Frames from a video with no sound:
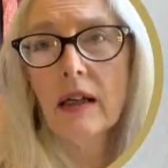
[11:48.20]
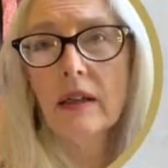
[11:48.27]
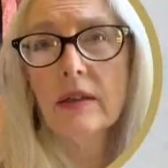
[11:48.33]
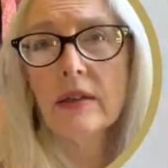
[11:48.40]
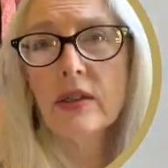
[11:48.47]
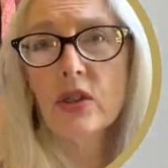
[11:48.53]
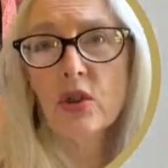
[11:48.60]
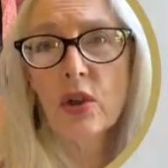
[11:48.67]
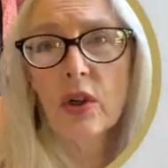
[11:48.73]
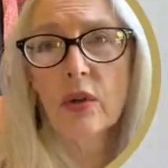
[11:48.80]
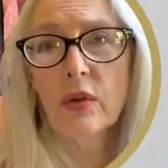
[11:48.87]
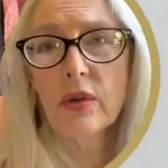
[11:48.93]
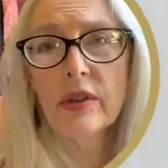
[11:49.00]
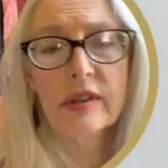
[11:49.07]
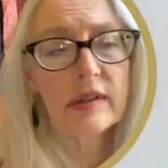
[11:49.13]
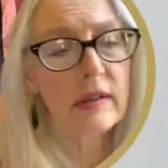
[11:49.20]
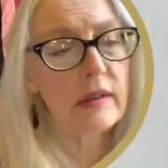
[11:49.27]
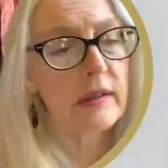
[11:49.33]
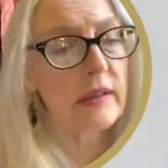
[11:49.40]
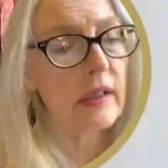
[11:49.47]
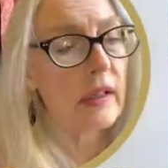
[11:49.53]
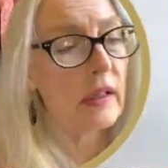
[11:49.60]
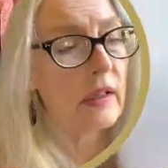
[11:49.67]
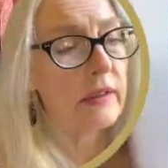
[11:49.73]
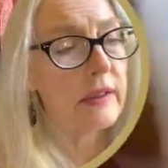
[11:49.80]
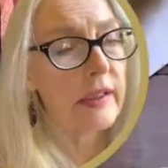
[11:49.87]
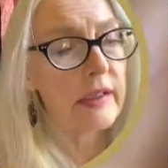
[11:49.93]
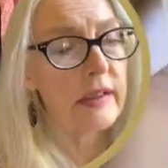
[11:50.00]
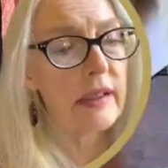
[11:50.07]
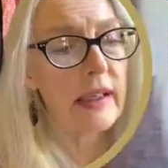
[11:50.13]
strokes, so
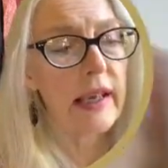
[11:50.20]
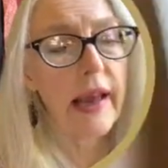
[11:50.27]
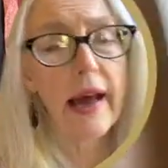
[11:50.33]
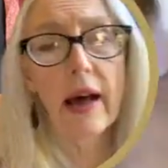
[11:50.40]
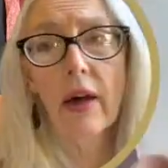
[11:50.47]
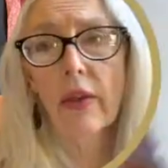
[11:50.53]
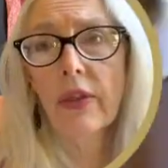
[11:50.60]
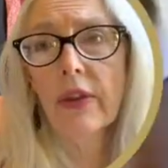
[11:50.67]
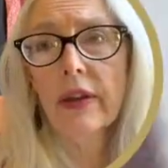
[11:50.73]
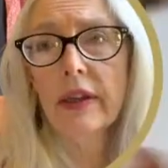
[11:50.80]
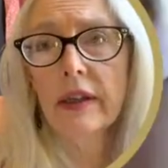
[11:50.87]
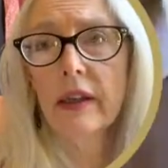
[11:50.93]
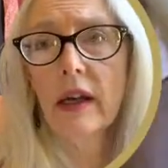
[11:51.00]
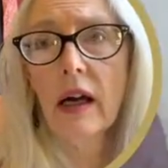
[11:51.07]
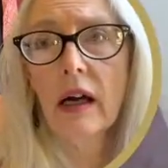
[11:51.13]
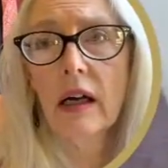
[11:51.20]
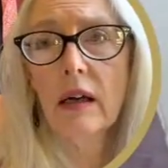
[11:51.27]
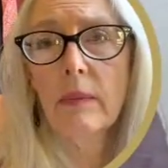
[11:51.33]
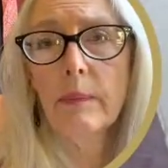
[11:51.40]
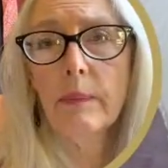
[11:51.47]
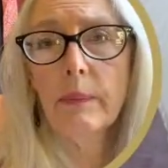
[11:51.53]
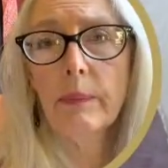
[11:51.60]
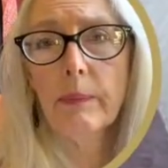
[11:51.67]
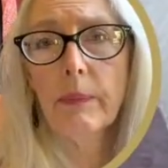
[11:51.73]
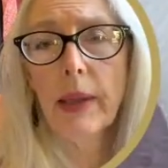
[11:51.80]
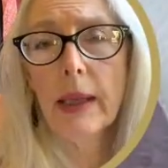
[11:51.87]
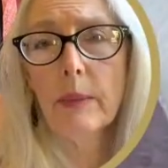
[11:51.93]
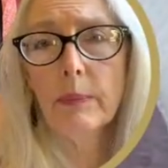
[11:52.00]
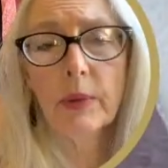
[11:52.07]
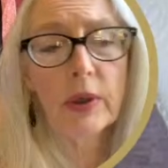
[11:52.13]
to see how the
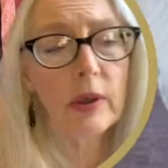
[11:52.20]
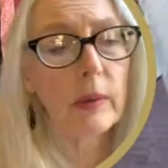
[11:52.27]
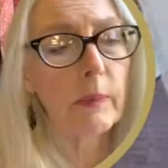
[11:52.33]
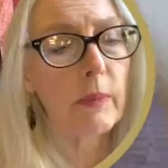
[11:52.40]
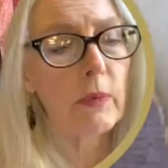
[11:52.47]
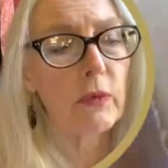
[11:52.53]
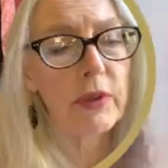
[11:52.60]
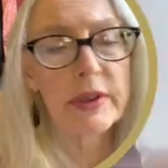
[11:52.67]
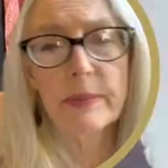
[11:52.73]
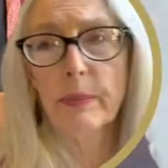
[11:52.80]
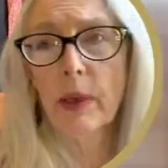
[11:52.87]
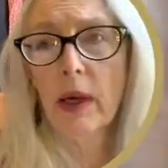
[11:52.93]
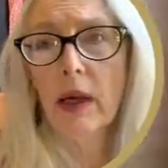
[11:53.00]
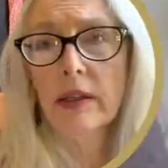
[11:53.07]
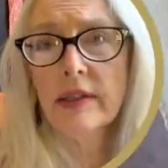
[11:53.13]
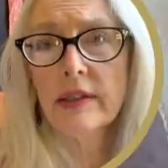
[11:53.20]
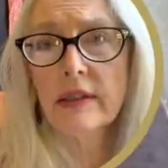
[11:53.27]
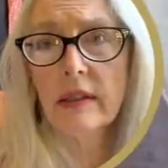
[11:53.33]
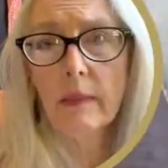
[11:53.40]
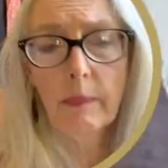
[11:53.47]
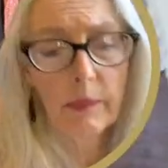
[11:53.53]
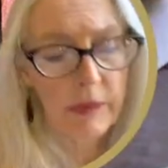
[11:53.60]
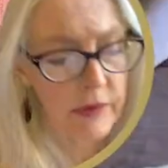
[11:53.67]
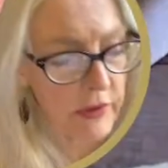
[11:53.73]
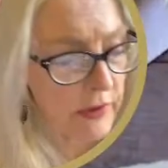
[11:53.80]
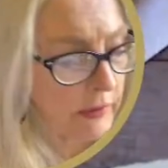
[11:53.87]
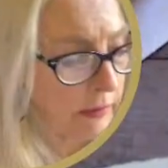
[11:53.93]
paper responds to the